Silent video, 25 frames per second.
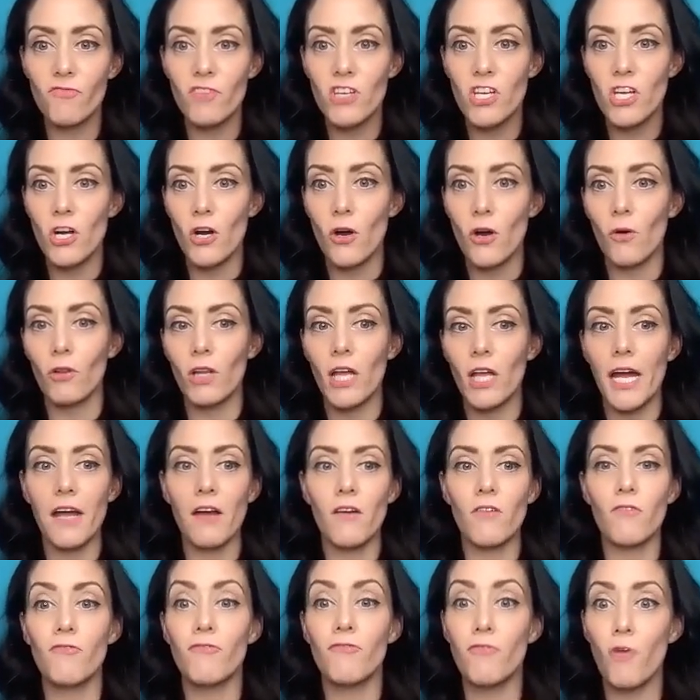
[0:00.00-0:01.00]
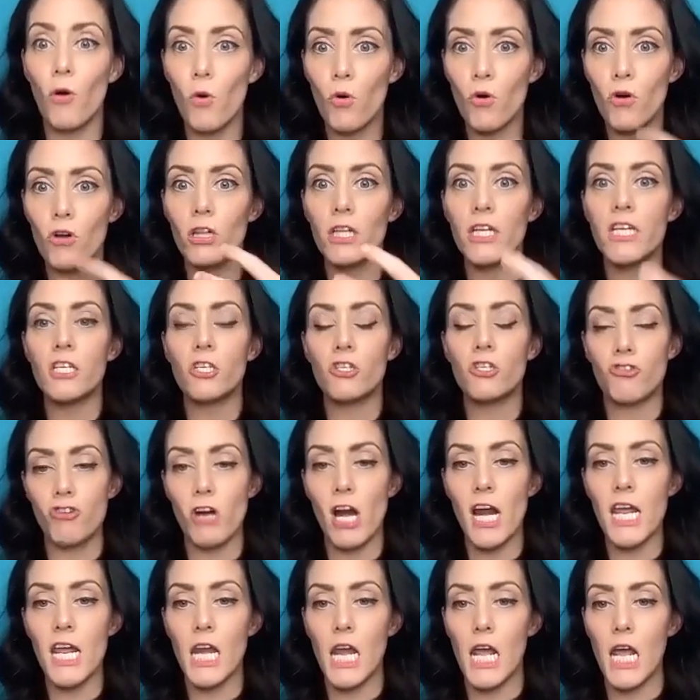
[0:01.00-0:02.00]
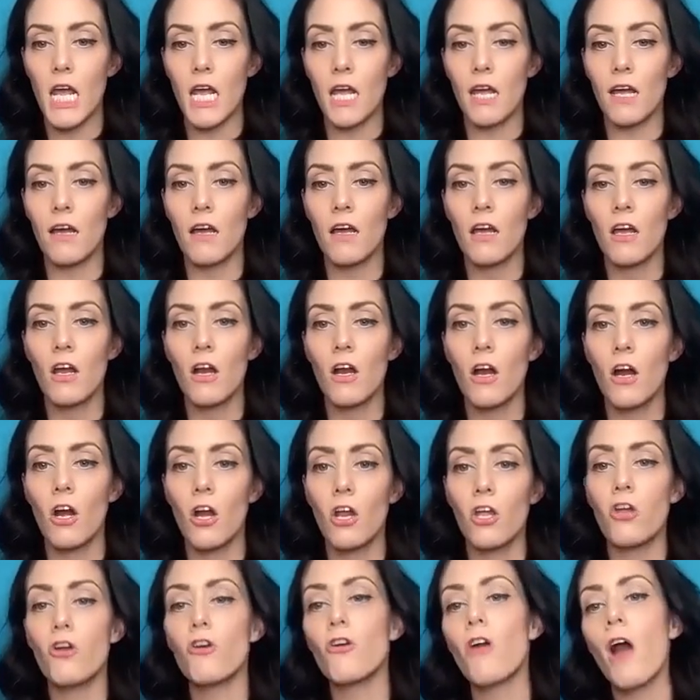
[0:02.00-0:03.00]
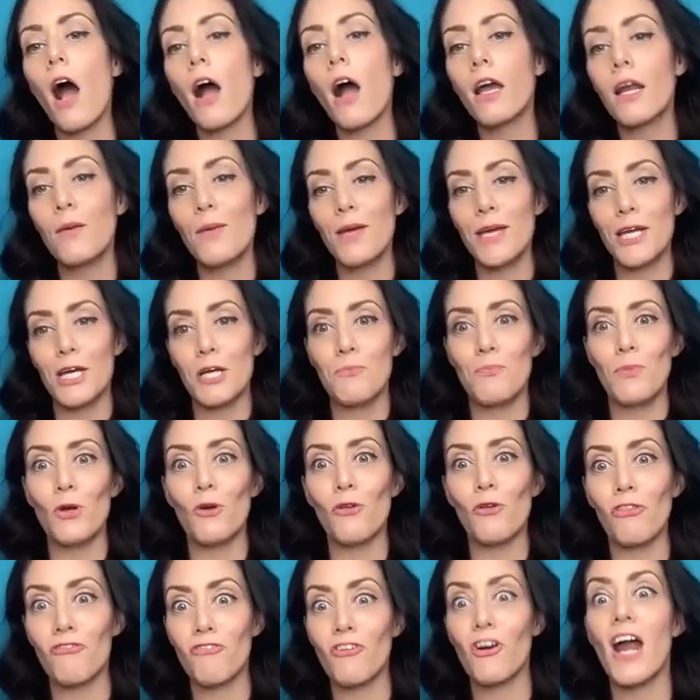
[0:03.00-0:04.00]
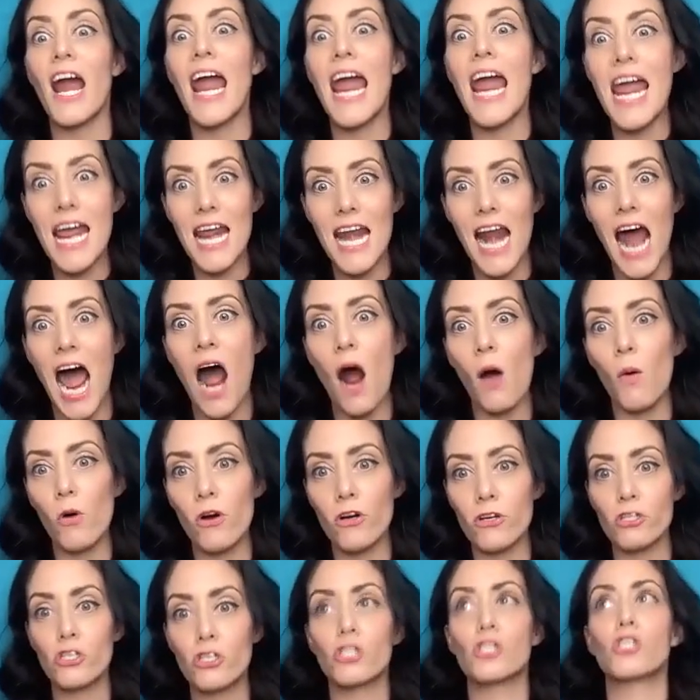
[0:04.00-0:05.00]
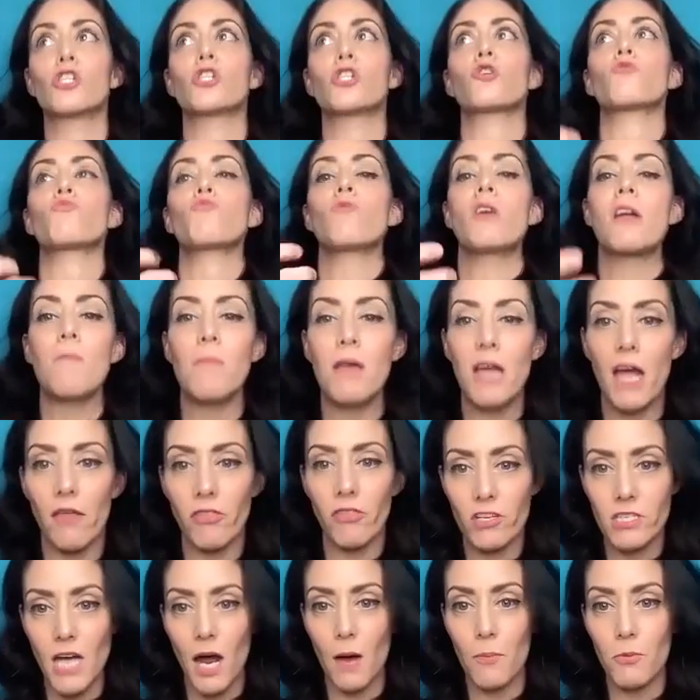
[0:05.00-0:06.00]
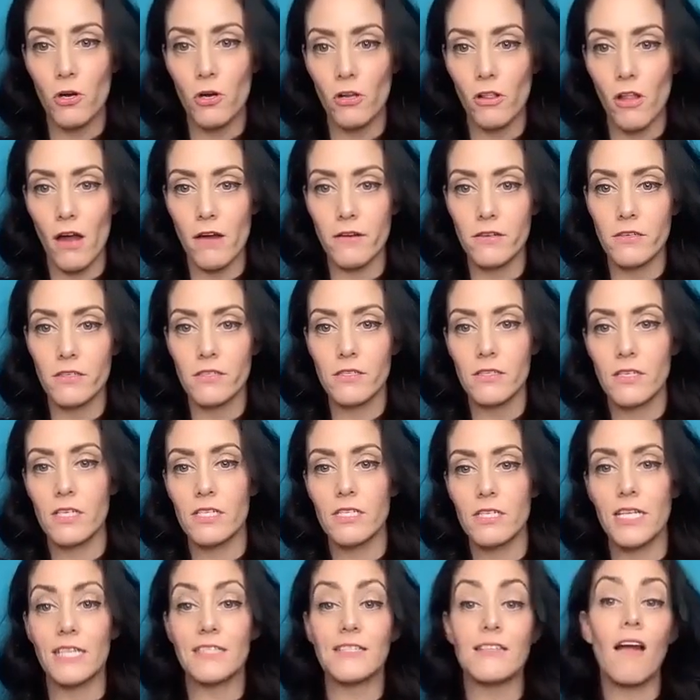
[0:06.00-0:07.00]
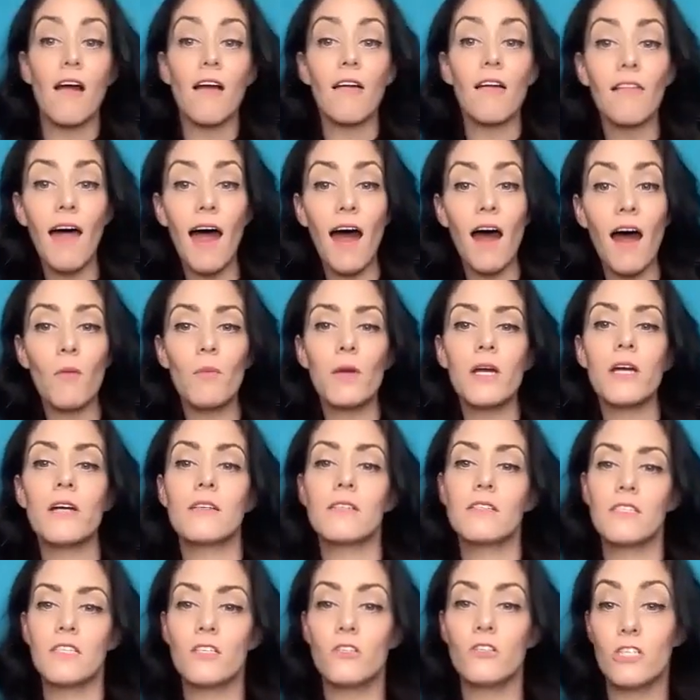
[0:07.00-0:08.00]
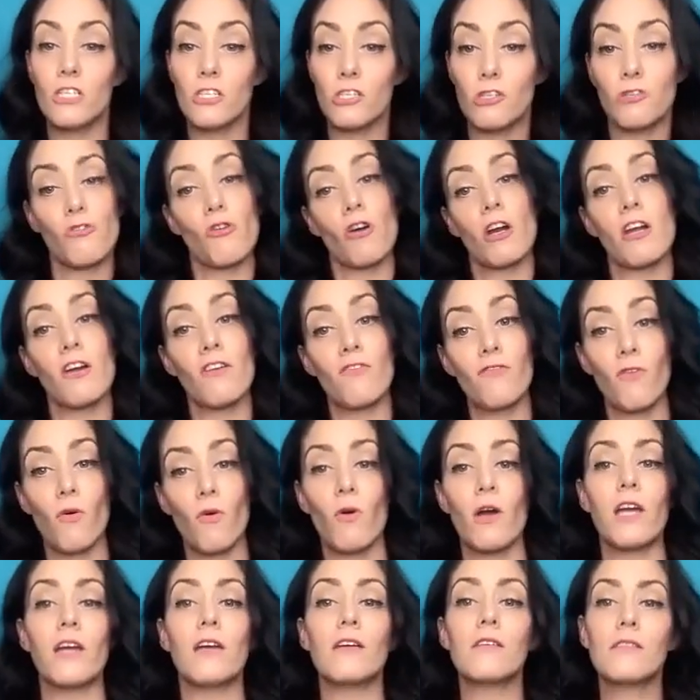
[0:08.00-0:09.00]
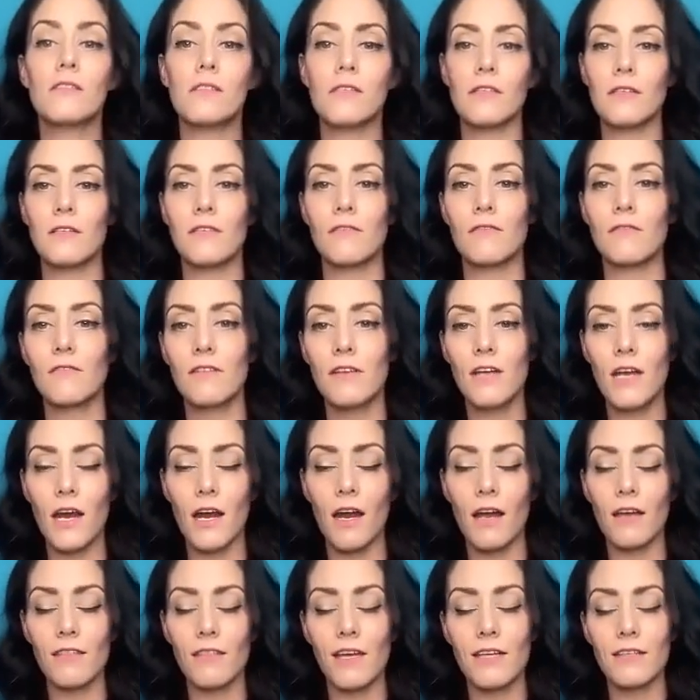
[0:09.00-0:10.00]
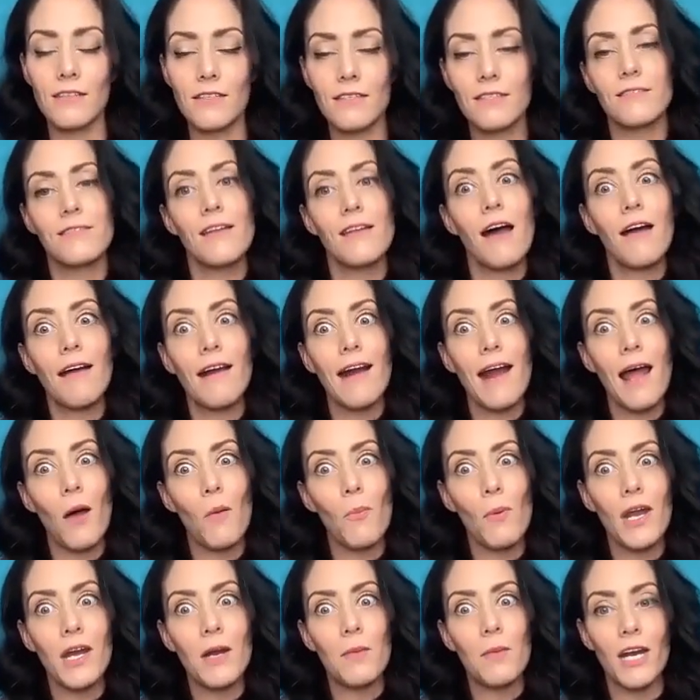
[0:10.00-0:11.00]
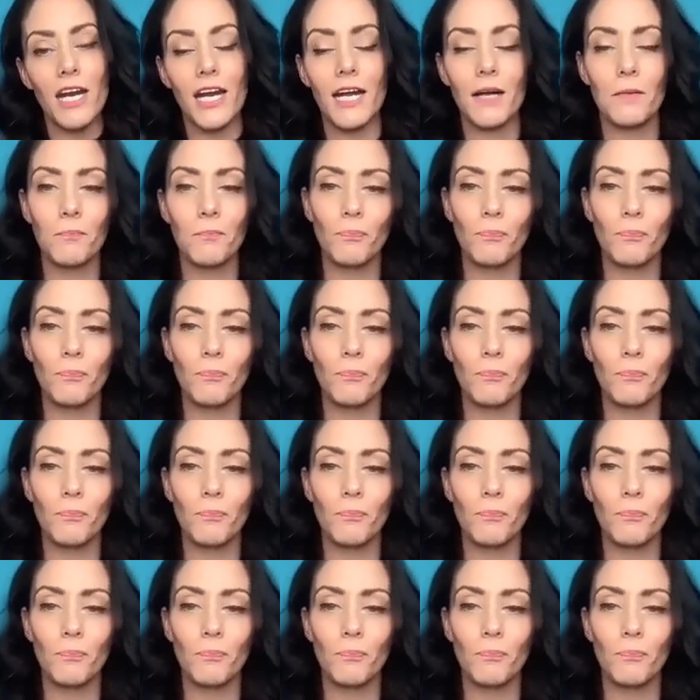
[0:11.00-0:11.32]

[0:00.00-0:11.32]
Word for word: you know, like vocally straining, you're not going to be in a booth for eight hours screaming at the top of your lungs, because that's not allowed, because yeah. you destroy your voice, and yeah, that's not going to help anybody.